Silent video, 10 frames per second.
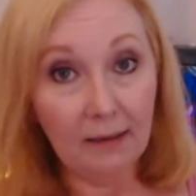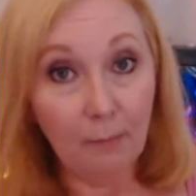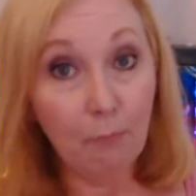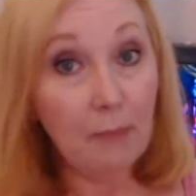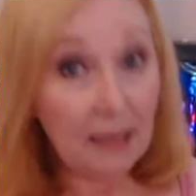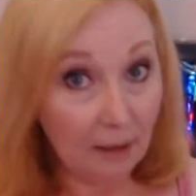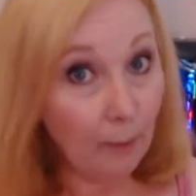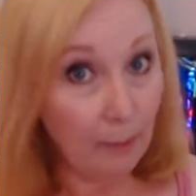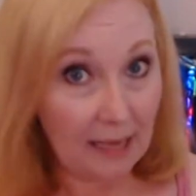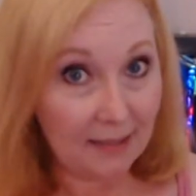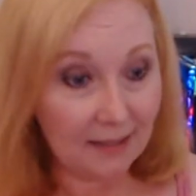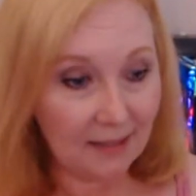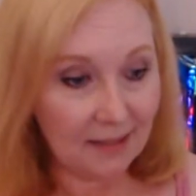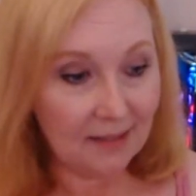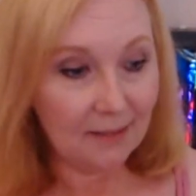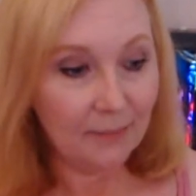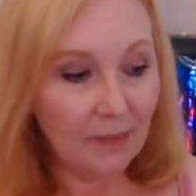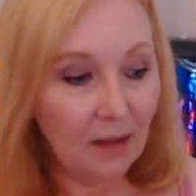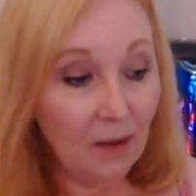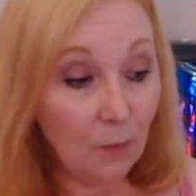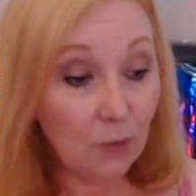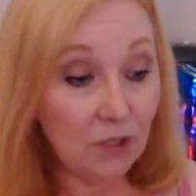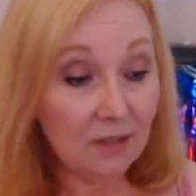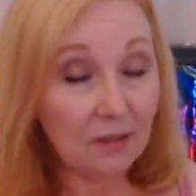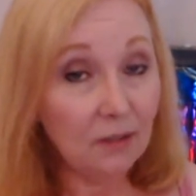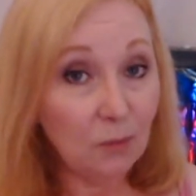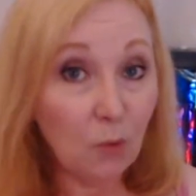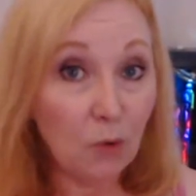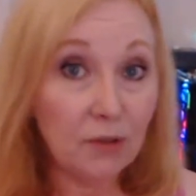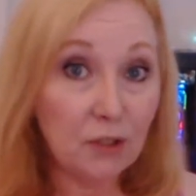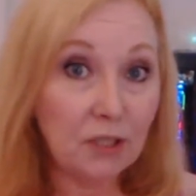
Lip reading: makeup basket, which is a little more than just my